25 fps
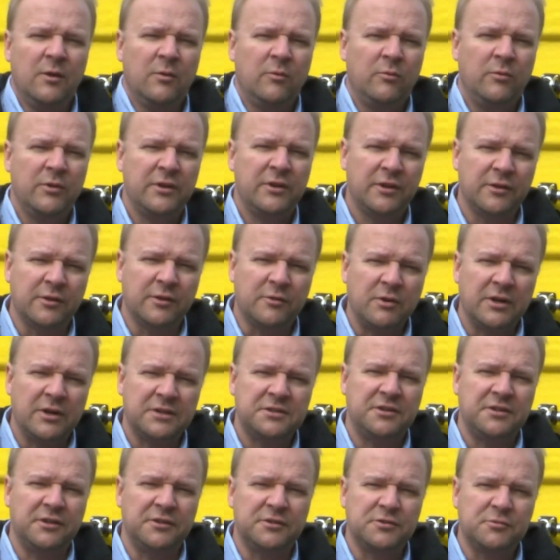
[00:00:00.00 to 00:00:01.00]
One of the
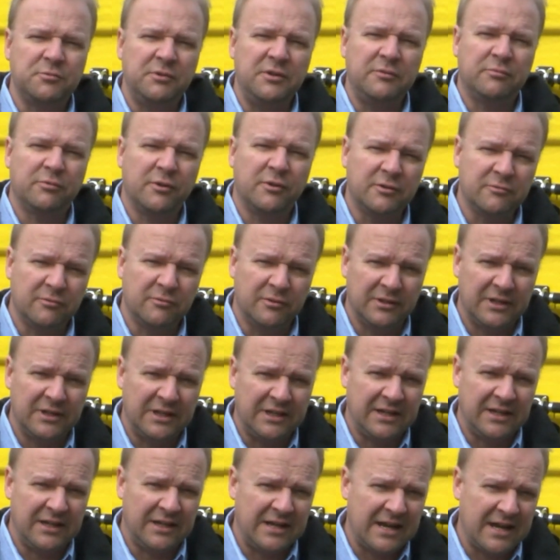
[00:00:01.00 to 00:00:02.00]
questions we
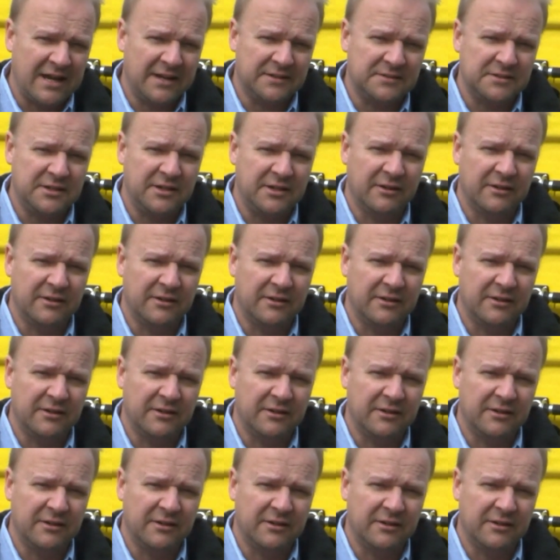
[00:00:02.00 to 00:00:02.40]
frequently get asked